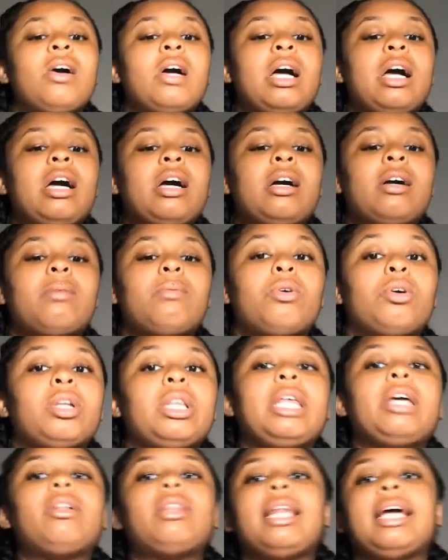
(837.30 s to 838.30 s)
Or
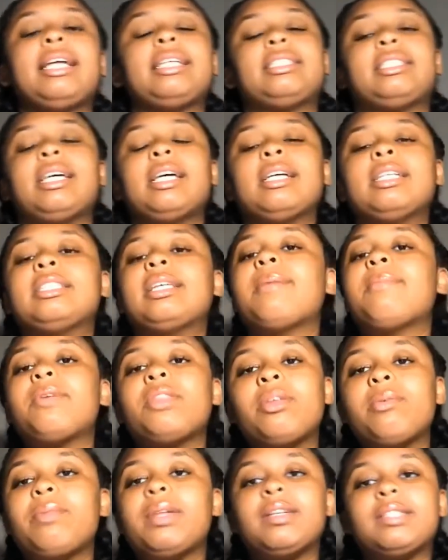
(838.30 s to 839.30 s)
like, some of
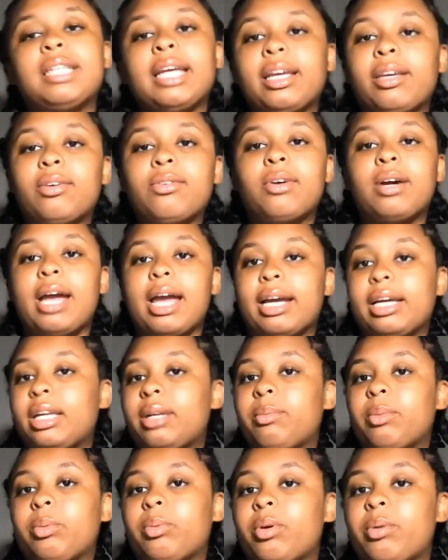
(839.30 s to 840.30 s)
them, they'll take you on
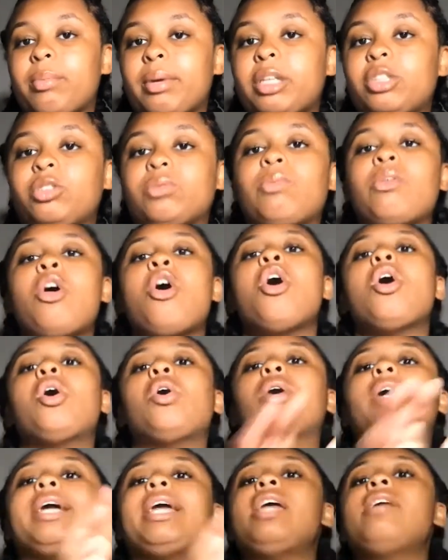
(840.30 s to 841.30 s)
academic probation.
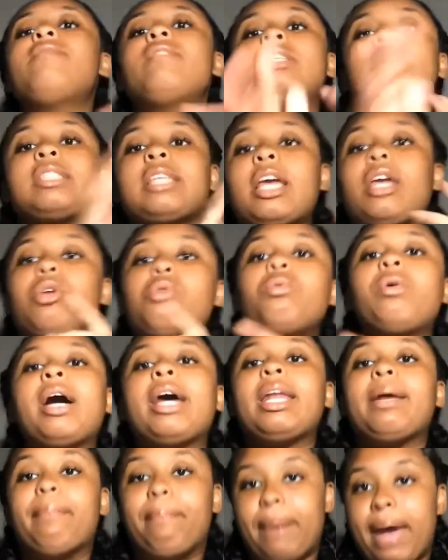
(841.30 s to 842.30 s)
Or even say you
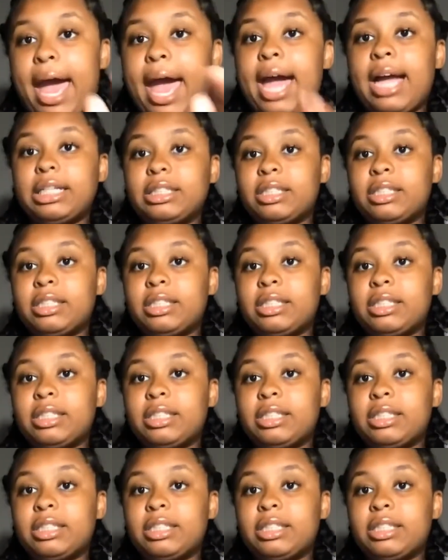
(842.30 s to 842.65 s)
got a bad